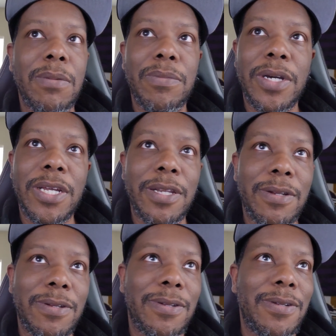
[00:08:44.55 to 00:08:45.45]
But
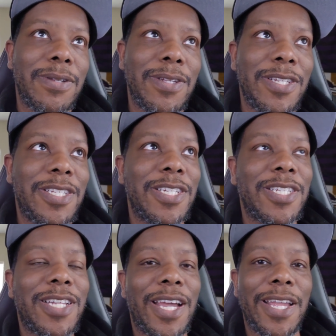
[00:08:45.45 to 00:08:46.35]
it's
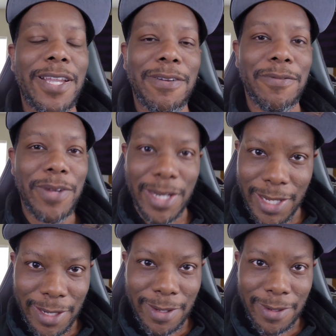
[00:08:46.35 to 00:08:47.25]
just like, really.